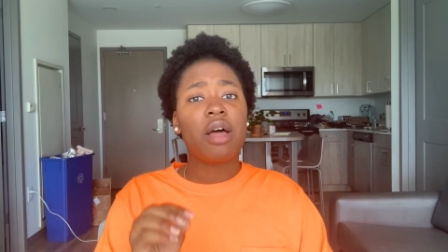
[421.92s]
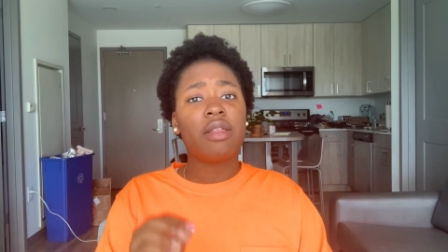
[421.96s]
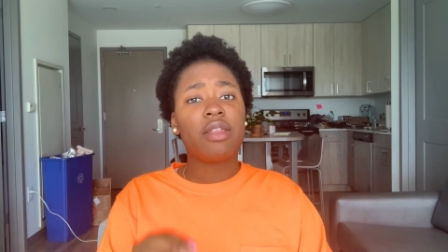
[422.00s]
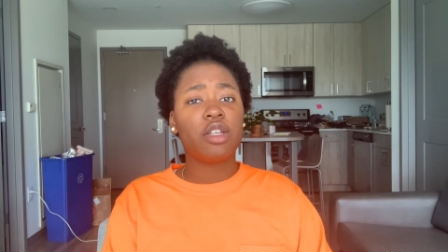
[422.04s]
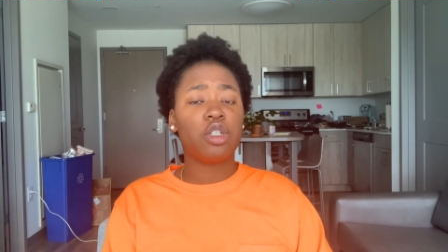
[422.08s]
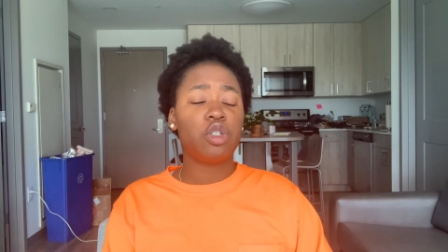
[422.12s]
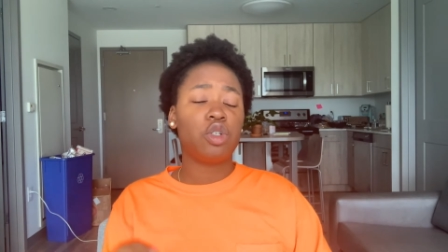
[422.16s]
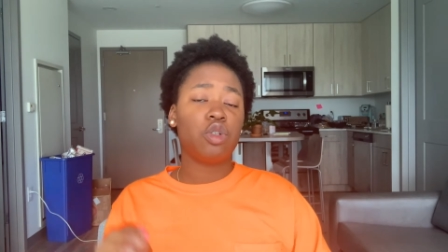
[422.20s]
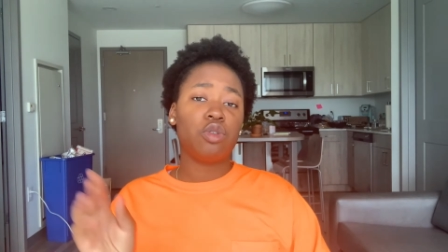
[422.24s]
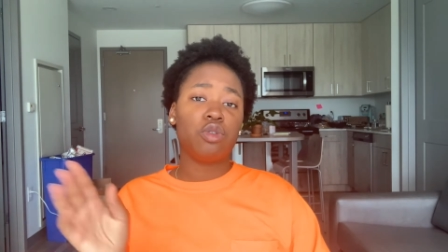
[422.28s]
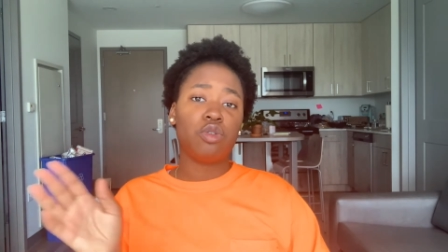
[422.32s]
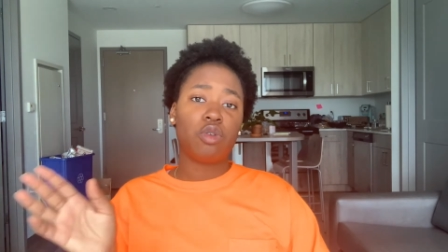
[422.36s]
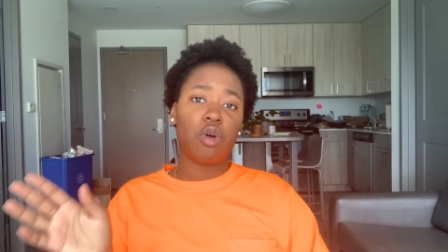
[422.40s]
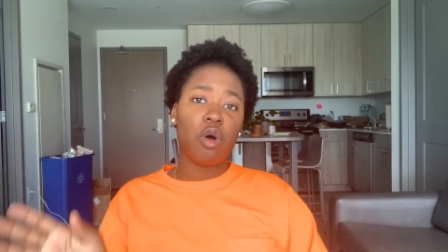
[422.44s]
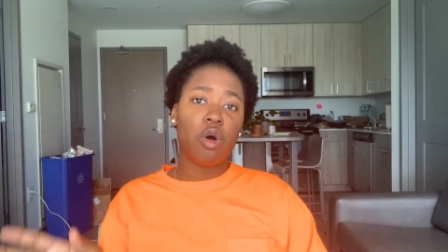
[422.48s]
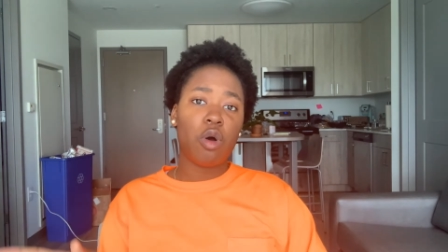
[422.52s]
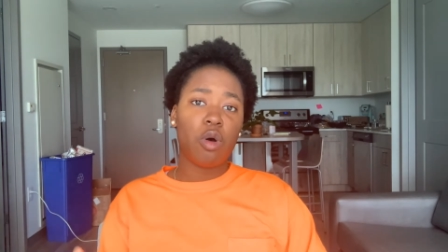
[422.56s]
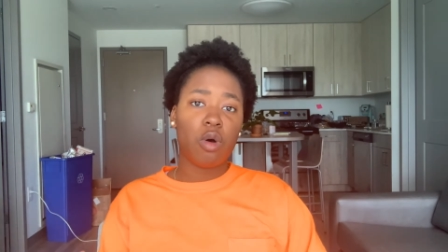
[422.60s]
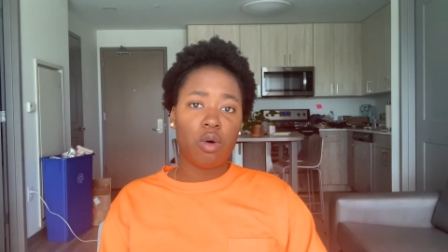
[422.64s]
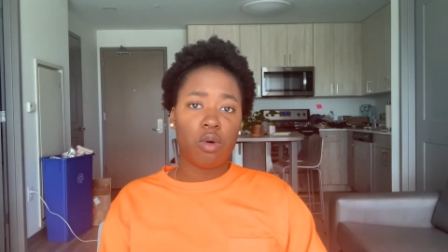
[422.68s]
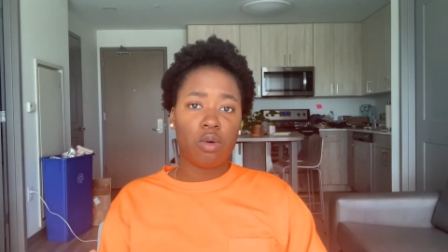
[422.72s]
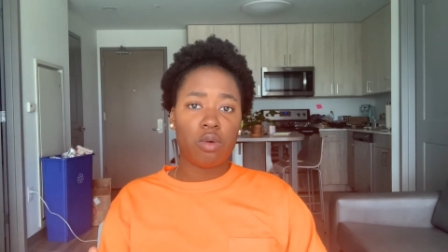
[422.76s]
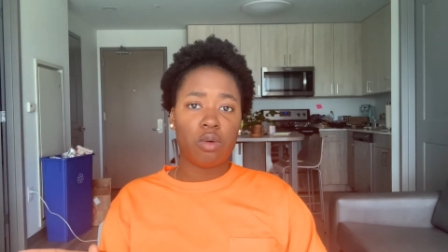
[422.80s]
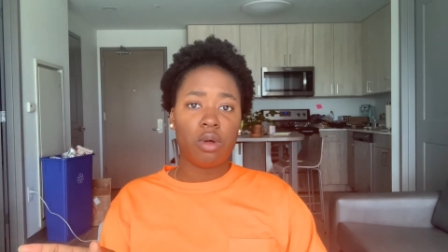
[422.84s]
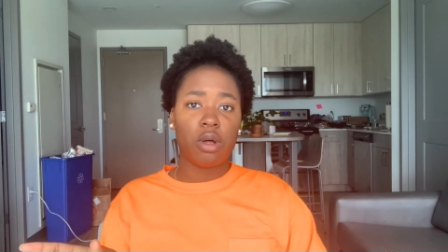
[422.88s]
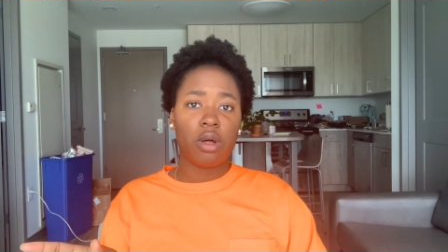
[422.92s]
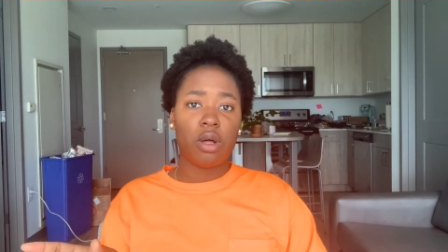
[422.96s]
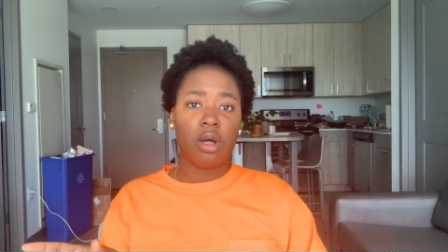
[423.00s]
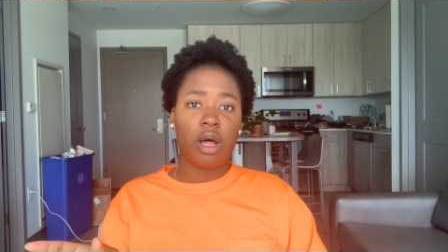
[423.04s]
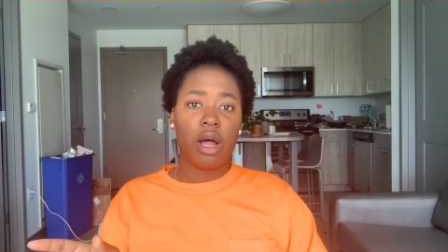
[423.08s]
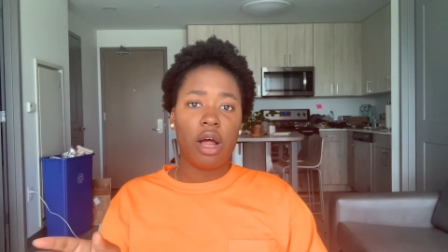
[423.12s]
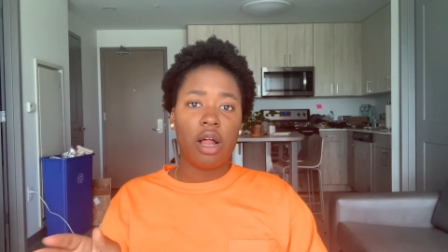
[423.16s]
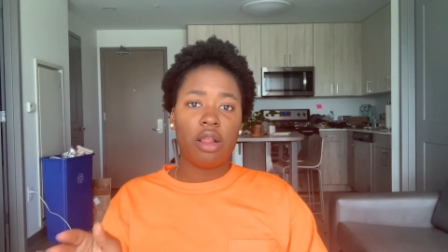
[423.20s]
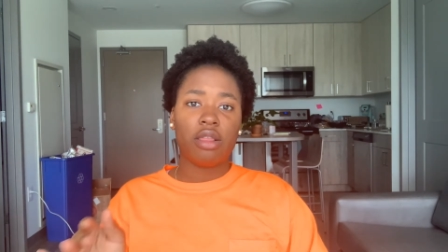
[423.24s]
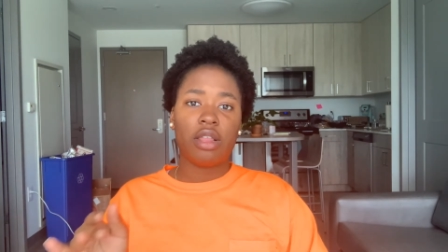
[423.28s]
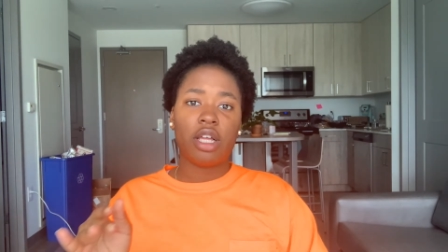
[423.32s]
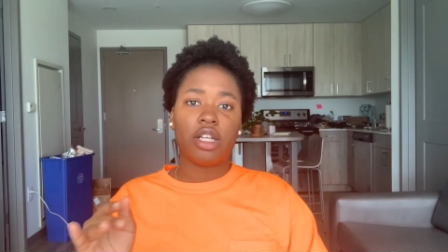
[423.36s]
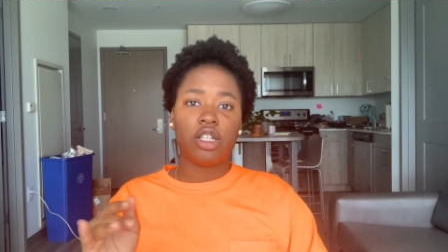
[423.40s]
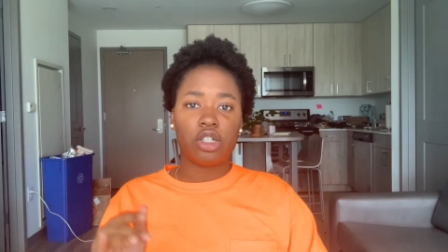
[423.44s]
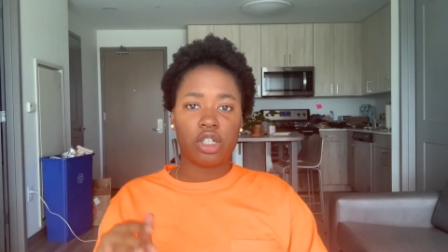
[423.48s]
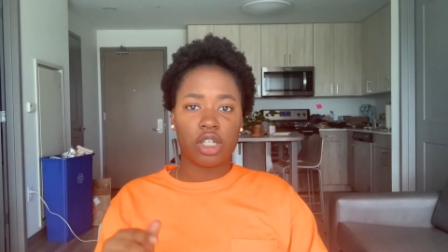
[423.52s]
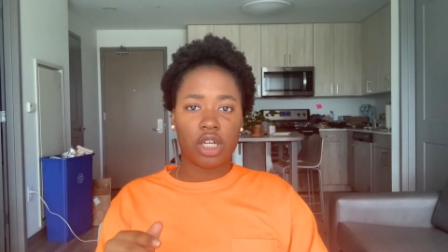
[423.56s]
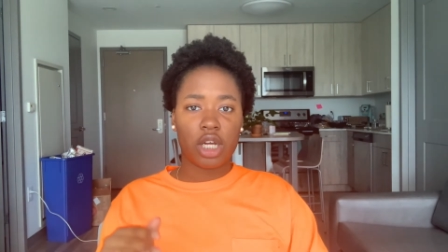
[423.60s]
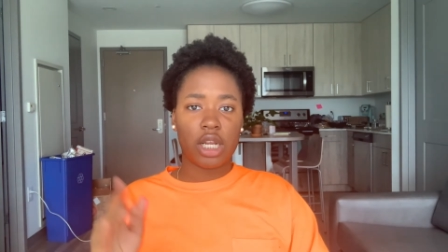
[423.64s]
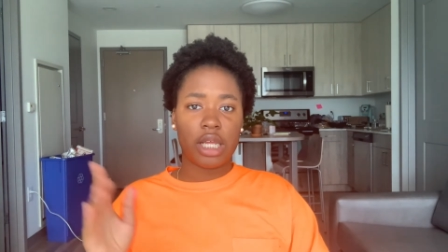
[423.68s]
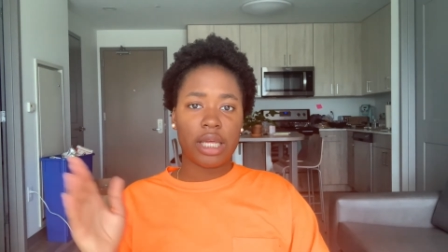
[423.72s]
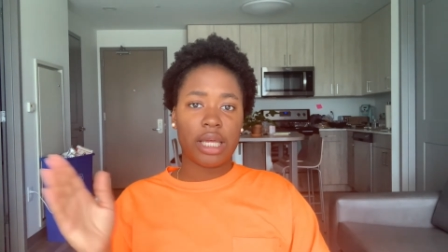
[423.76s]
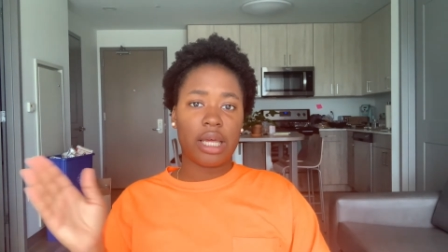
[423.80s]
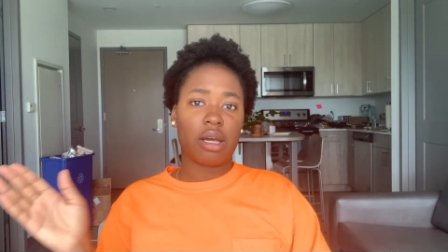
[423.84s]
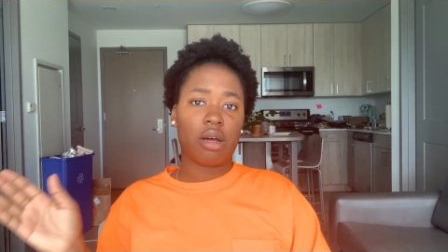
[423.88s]
that you know that you're
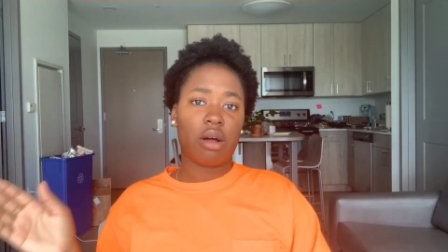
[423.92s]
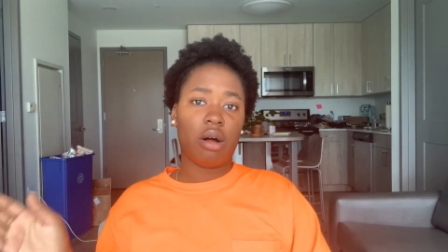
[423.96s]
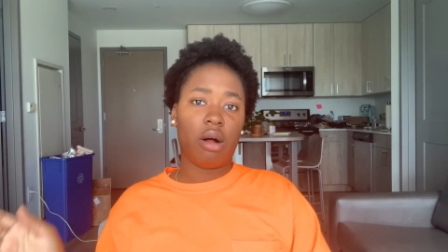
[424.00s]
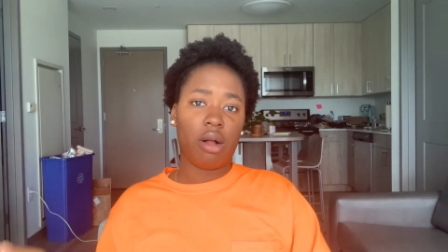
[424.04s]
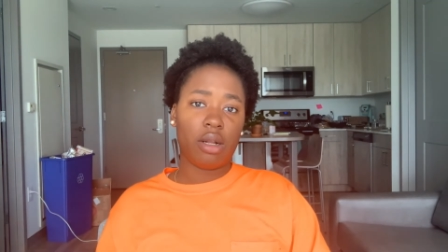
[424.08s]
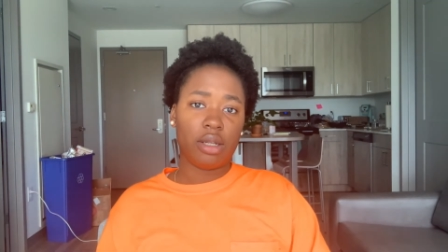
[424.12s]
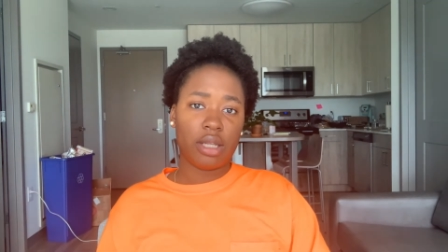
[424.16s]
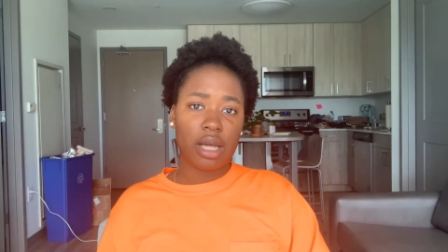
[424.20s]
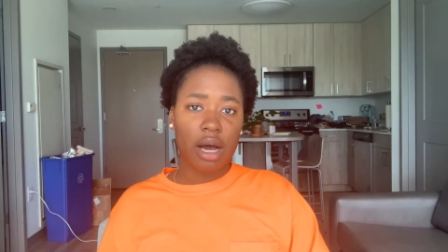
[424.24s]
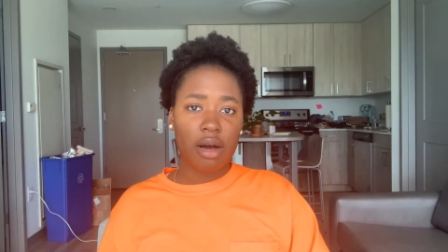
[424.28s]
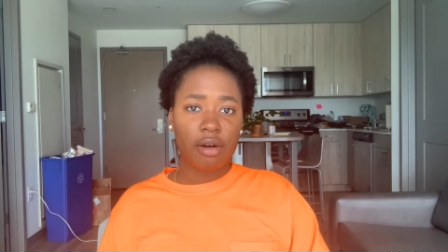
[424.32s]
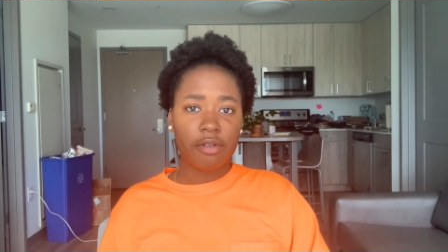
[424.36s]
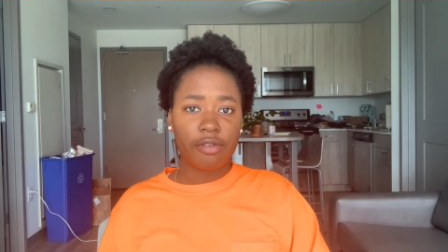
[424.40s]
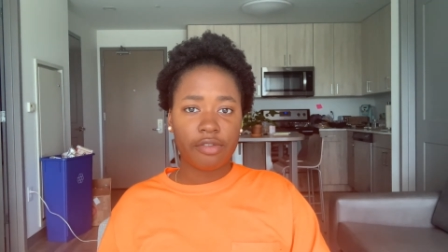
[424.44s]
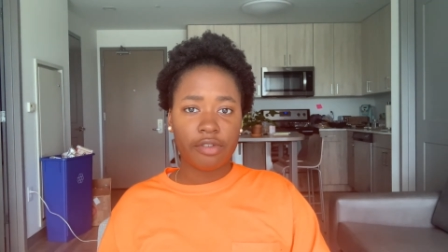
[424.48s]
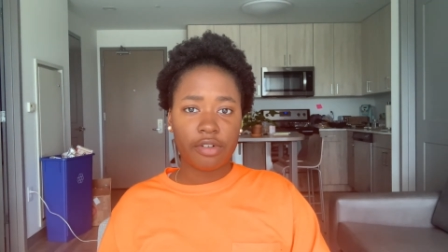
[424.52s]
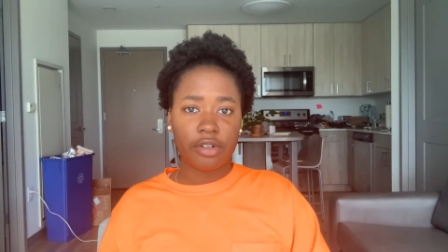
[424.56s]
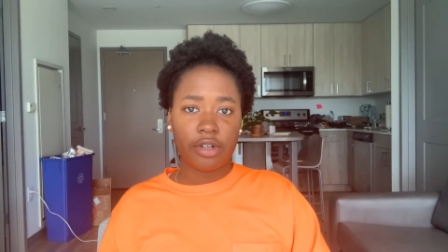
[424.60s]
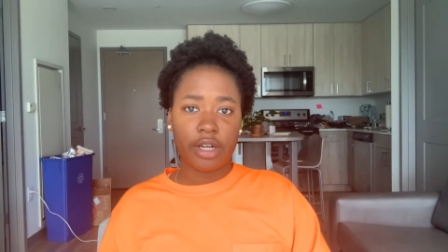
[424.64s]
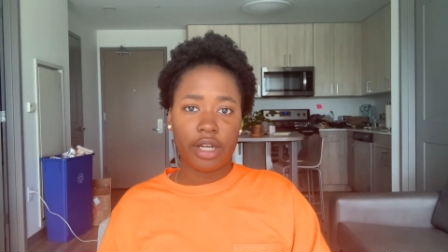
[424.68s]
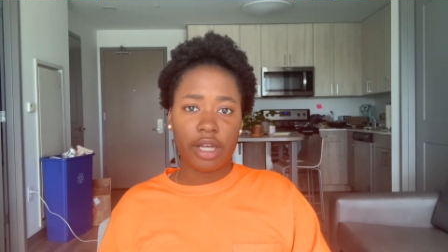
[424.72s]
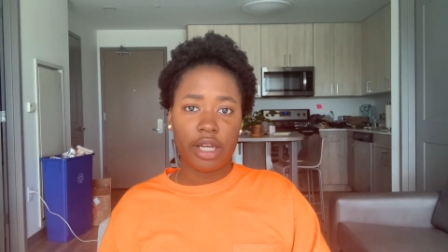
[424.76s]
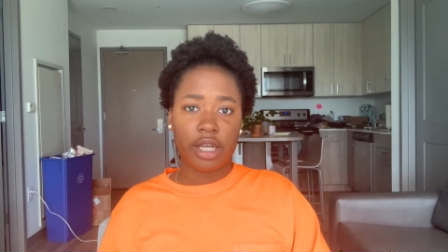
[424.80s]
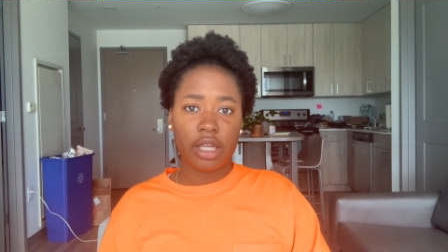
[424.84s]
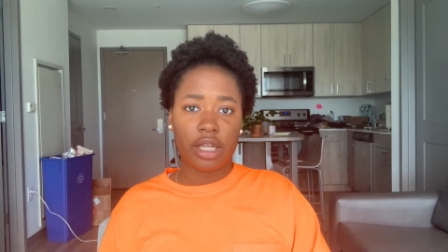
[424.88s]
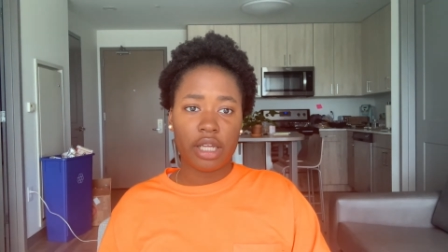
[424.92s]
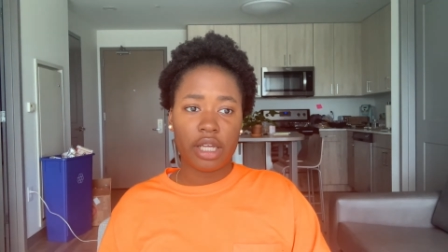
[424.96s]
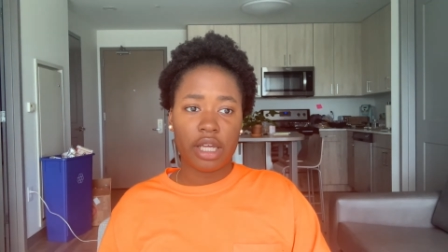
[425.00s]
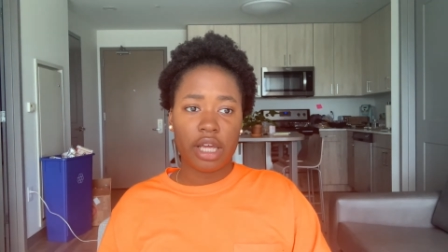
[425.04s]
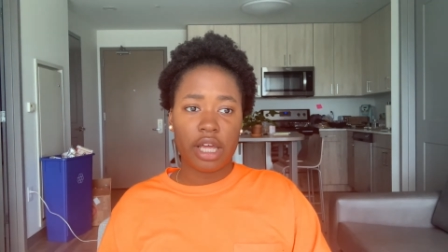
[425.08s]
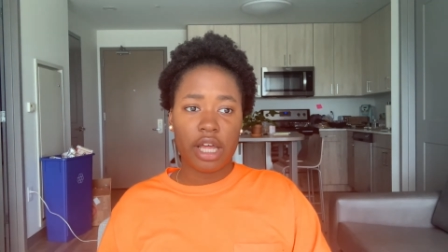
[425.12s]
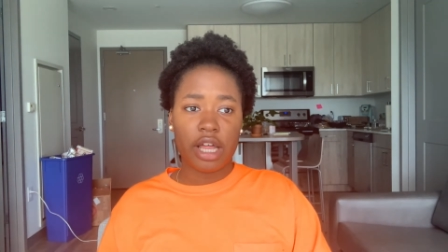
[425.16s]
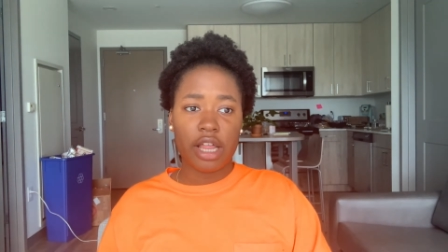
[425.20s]
gonna get called out for it,